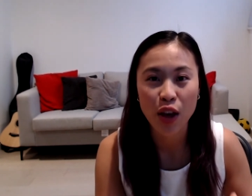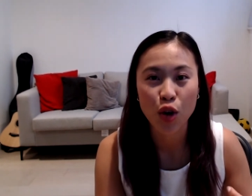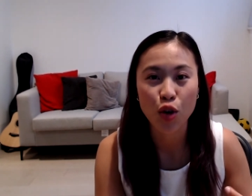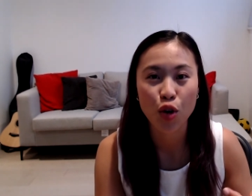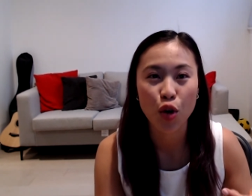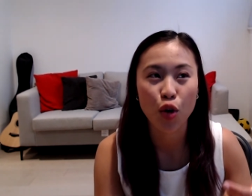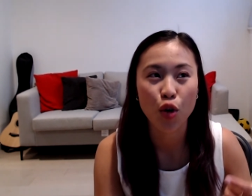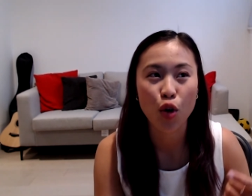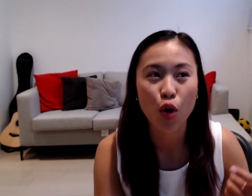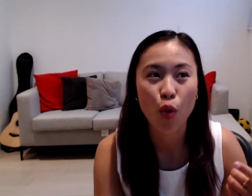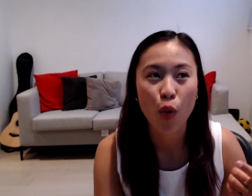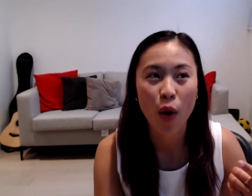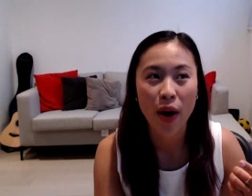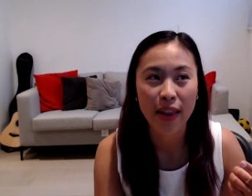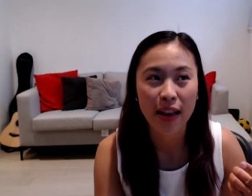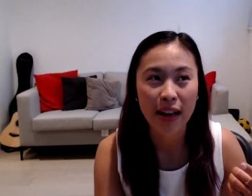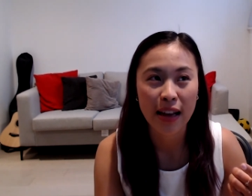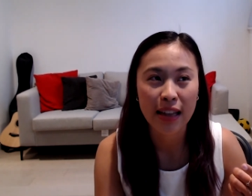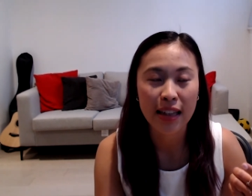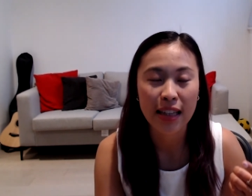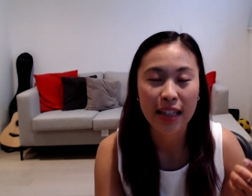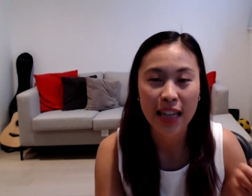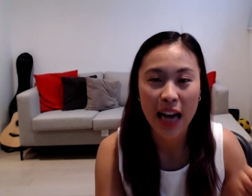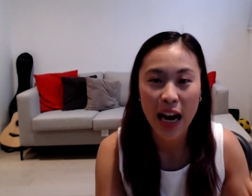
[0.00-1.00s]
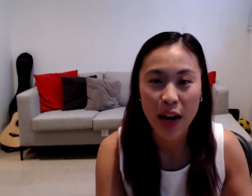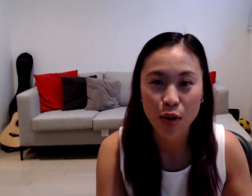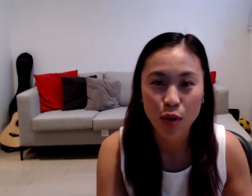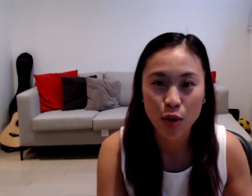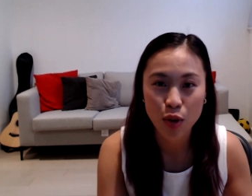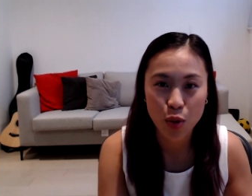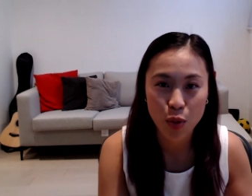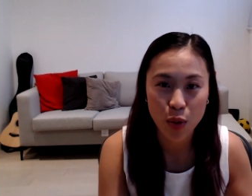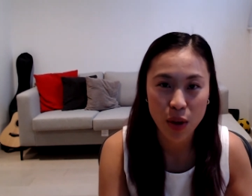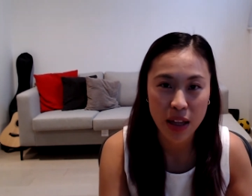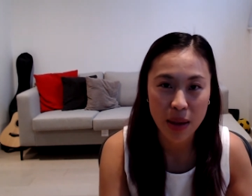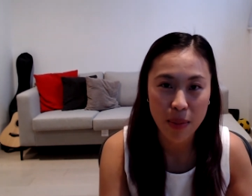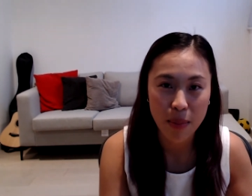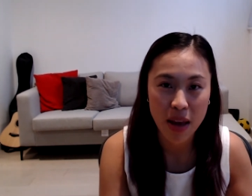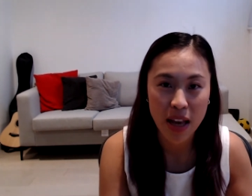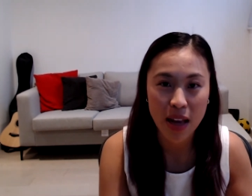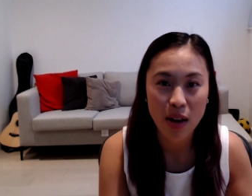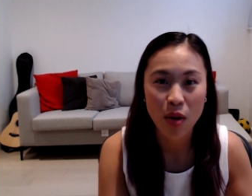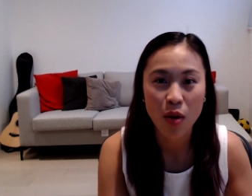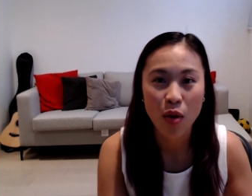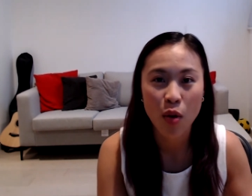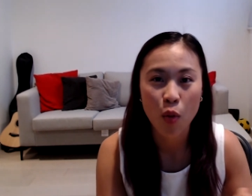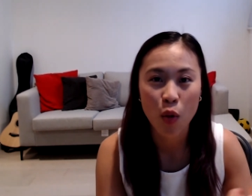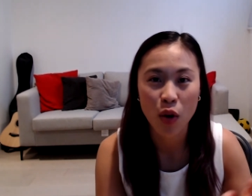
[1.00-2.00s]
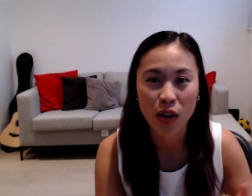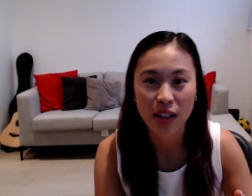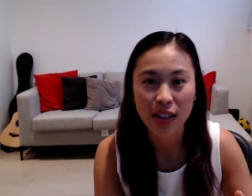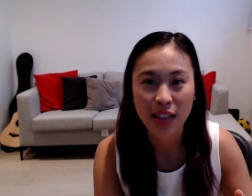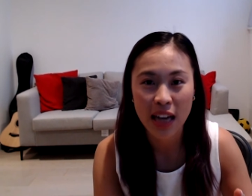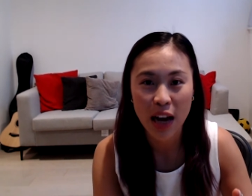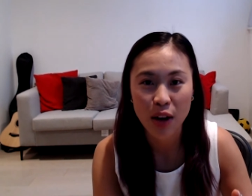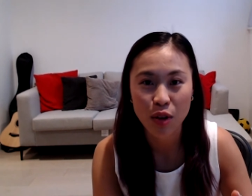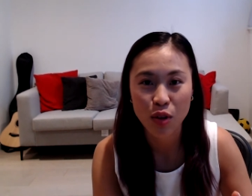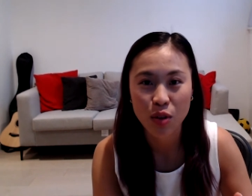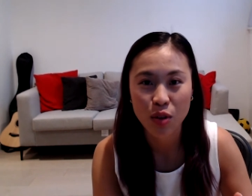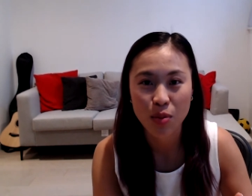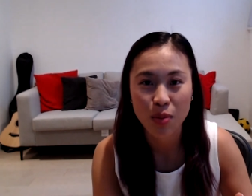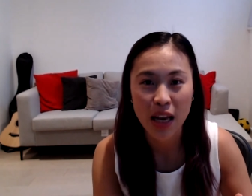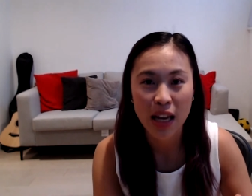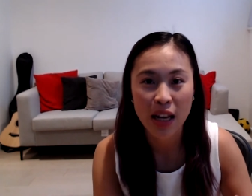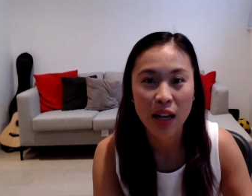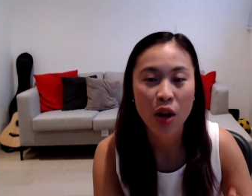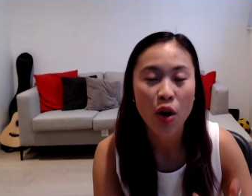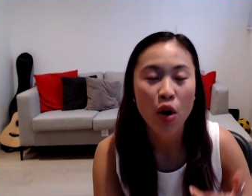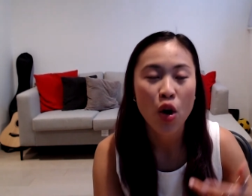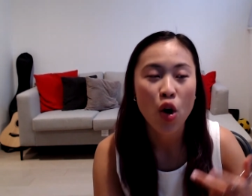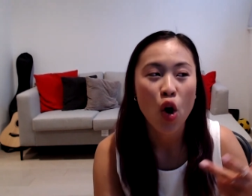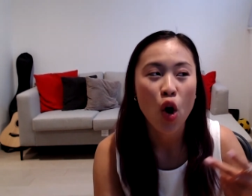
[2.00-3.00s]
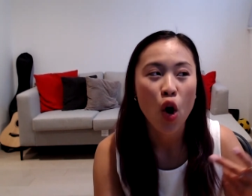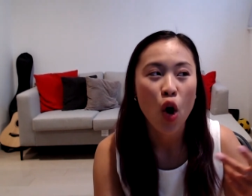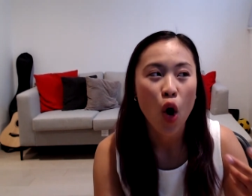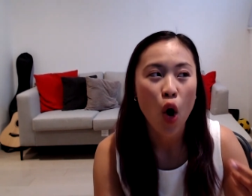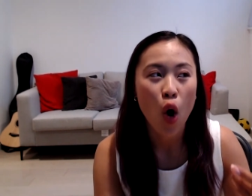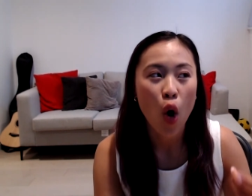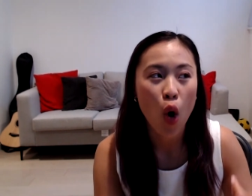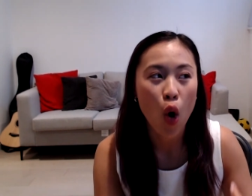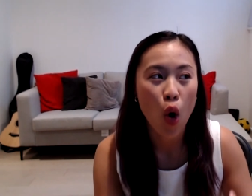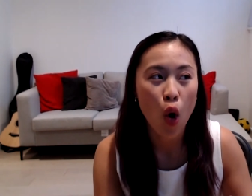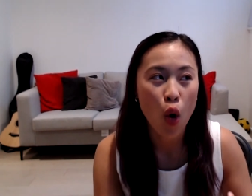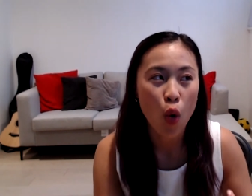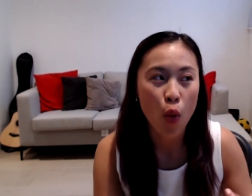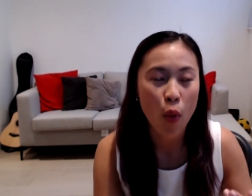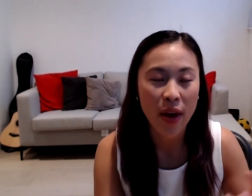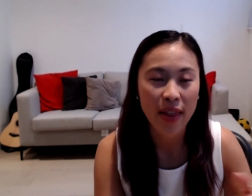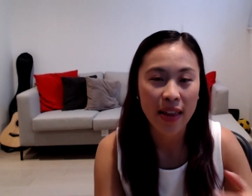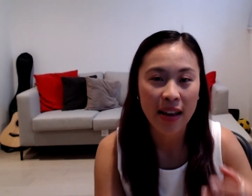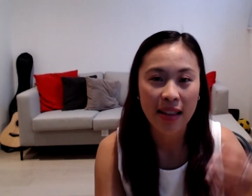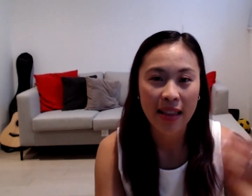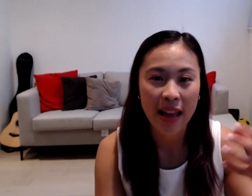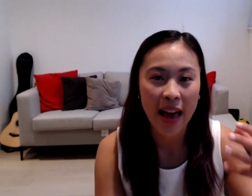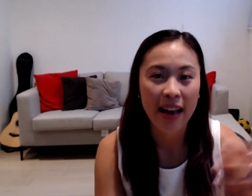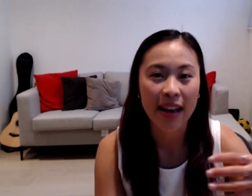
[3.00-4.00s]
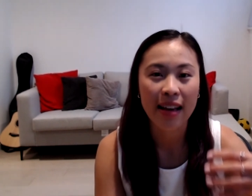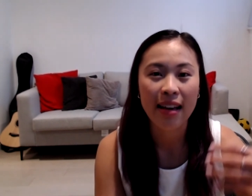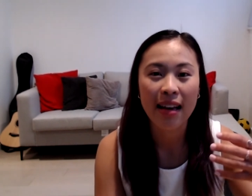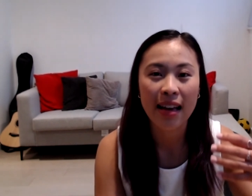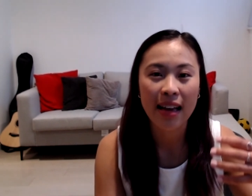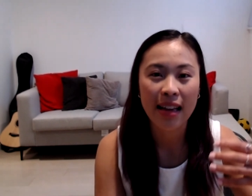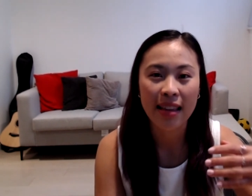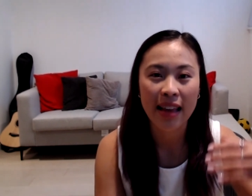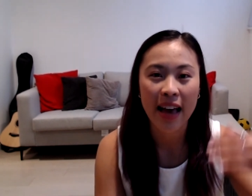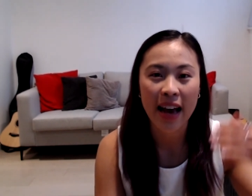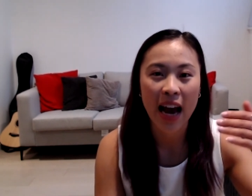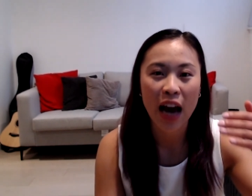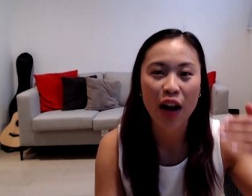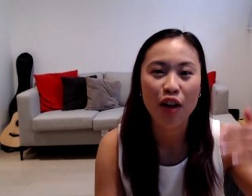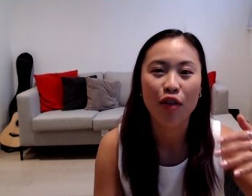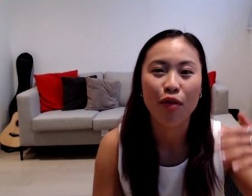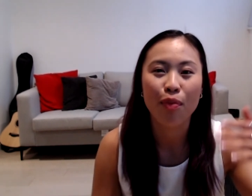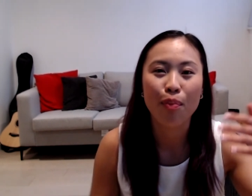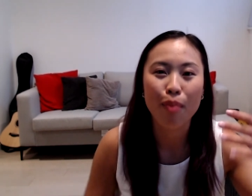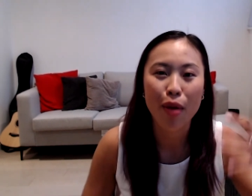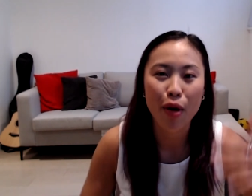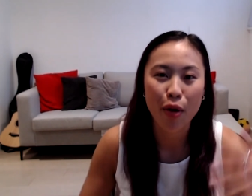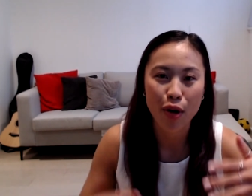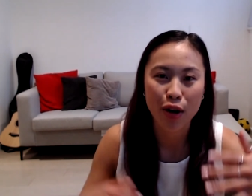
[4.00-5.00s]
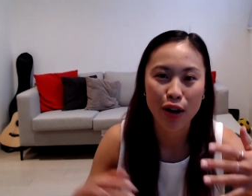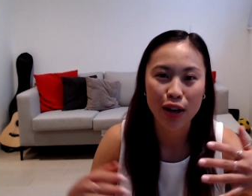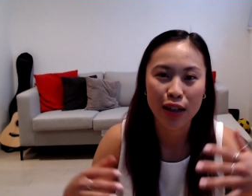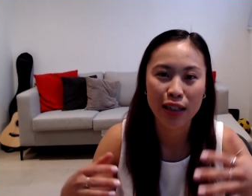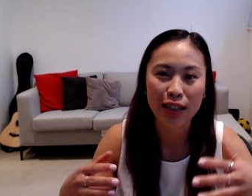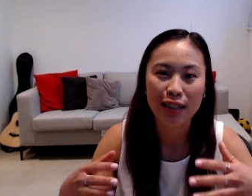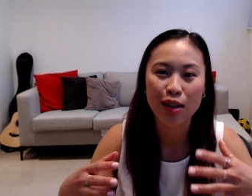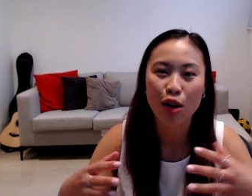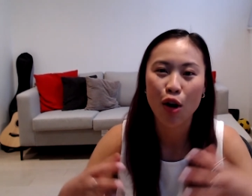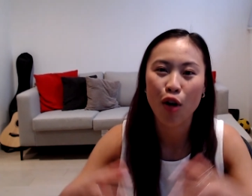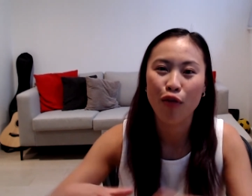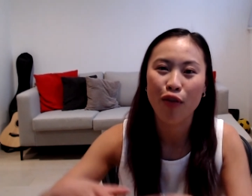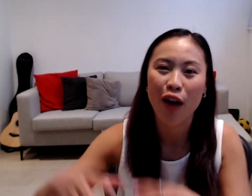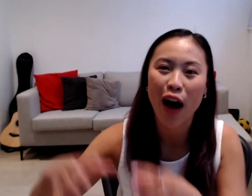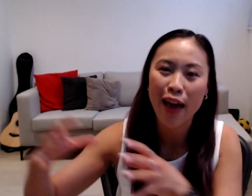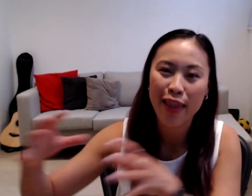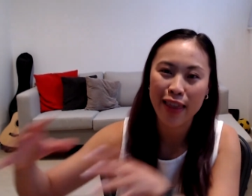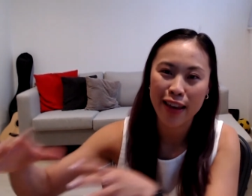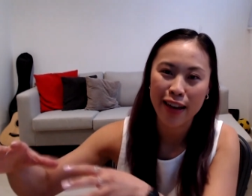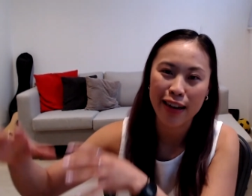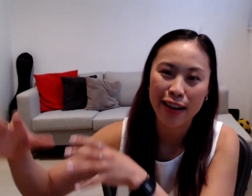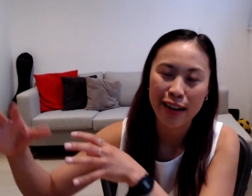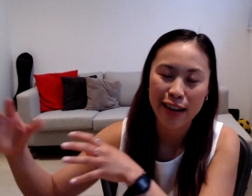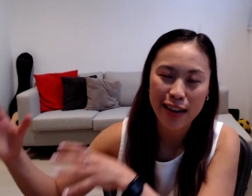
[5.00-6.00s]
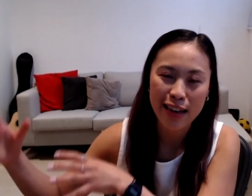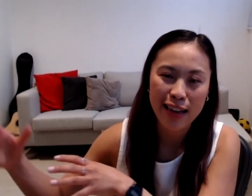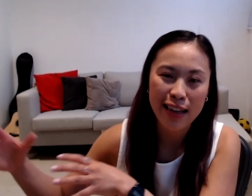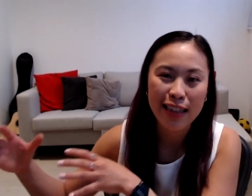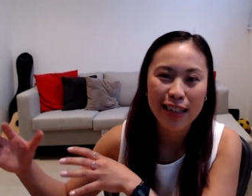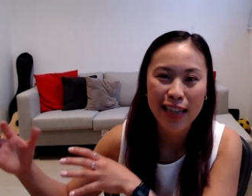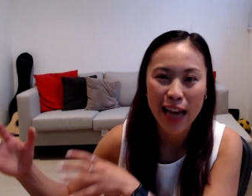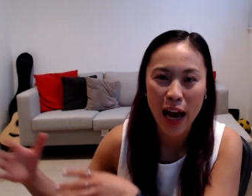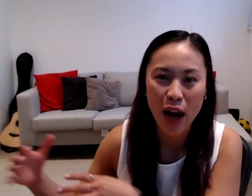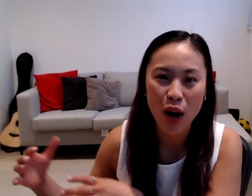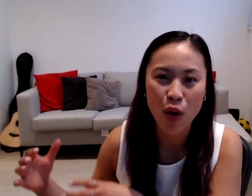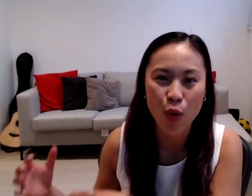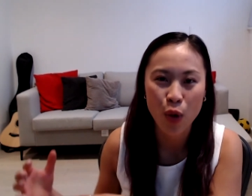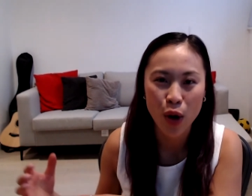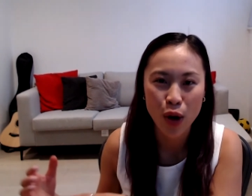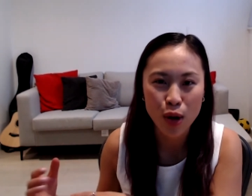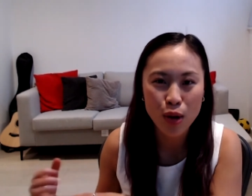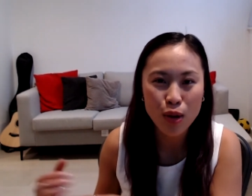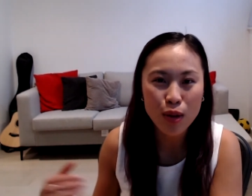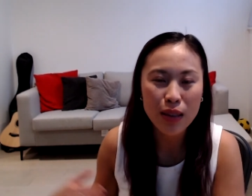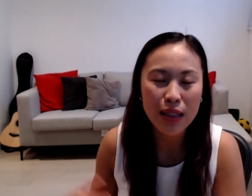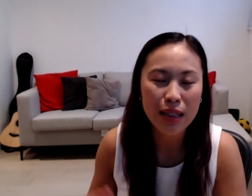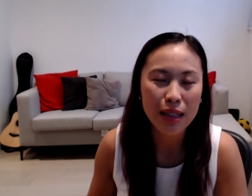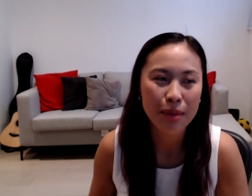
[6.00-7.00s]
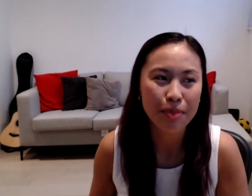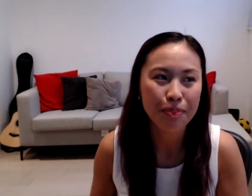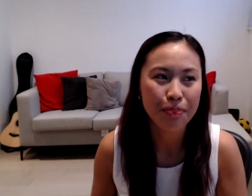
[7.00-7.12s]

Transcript: You don't know whether the titles really mean what the titles mean, or whether like they're kind of mirrors of other tech worlds.